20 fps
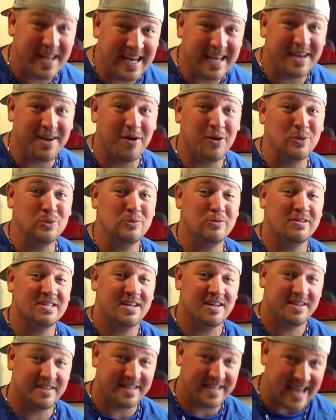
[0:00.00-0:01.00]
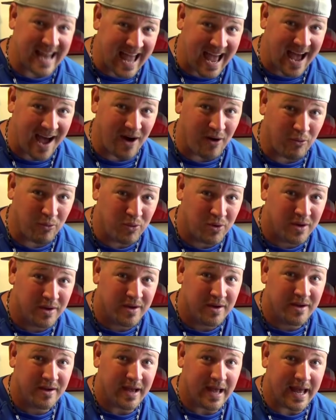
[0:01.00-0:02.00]
videos now
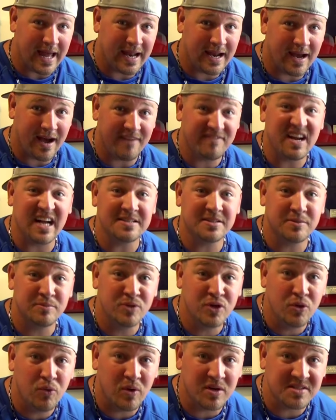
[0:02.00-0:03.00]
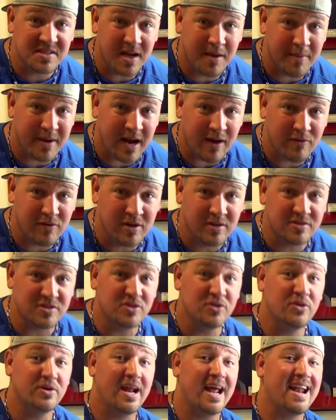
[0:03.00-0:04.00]
and I've got some new ones coming out real
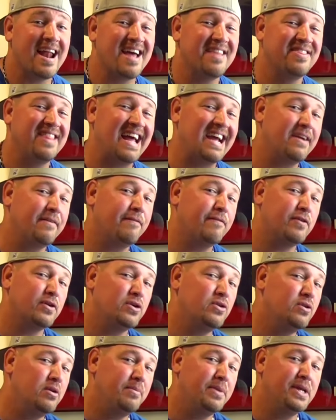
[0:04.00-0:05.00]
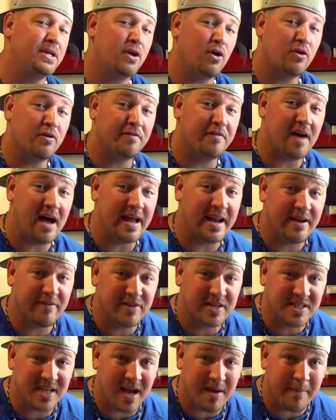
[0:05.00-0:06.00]
soon and I'd like for you to be notified
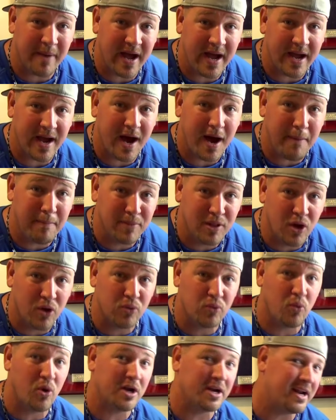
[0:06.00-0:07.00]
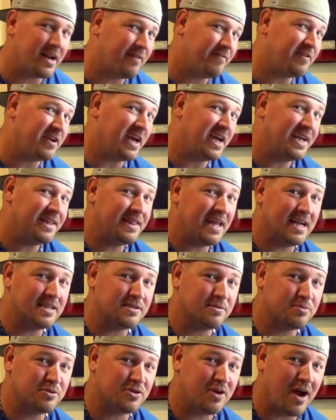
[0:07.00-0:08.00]
every time I upload one and if you hit that
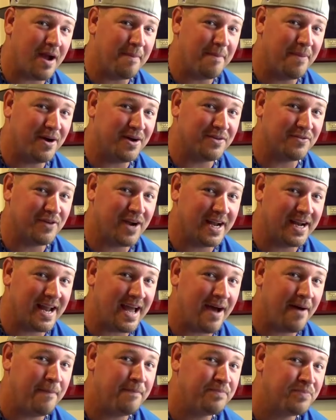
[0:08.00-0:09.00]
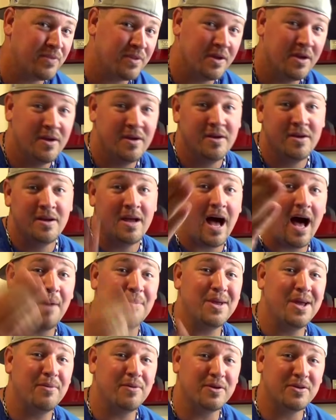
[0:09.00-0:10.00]
subscribe button right now,
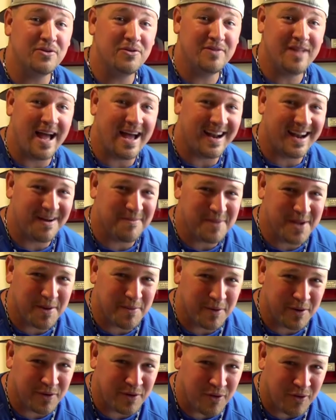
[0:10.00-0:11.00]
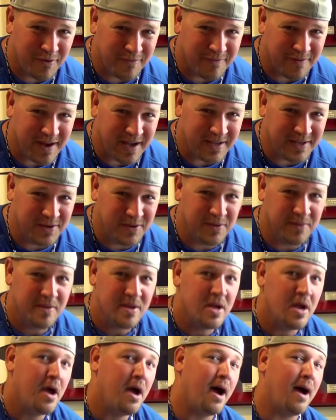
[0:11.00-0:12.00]
I'll be able to do that. I'll be able to notify you.
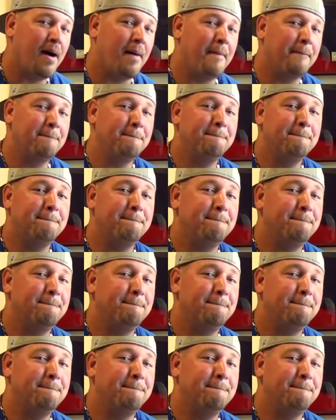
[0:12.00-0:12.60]
Um,